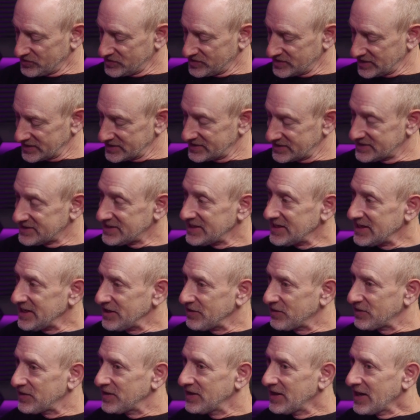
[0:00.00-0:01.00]

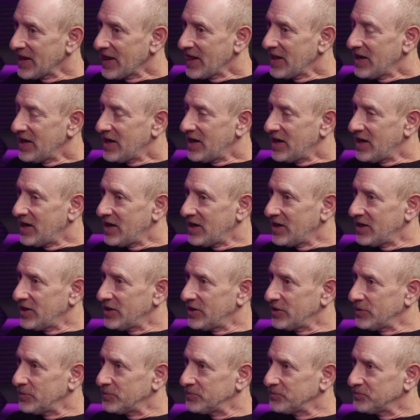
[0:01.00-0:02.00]
16th. Yes.
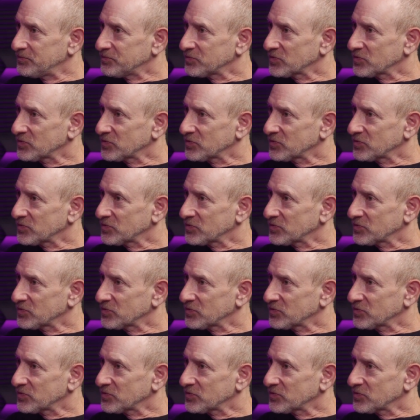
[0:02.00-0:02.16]
Uh,